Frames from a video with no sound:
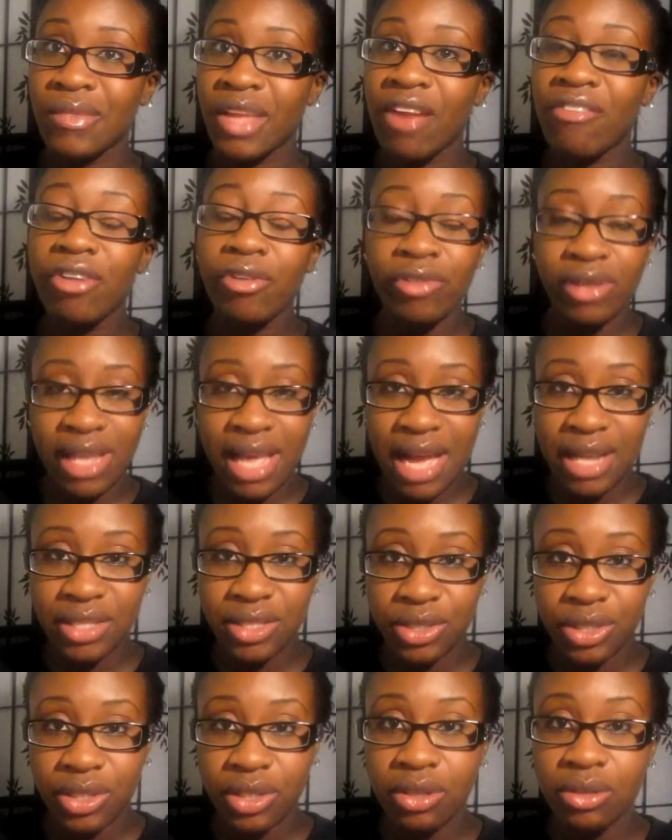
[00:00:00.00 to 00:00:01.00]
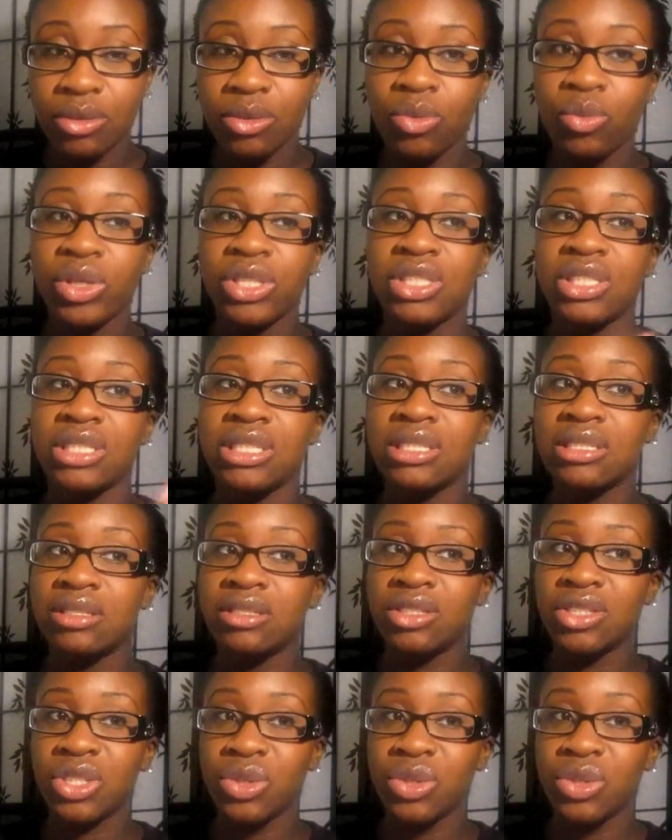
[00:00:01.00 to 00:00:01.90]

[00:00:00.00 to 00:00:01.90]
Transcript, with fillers: every relaxer, which is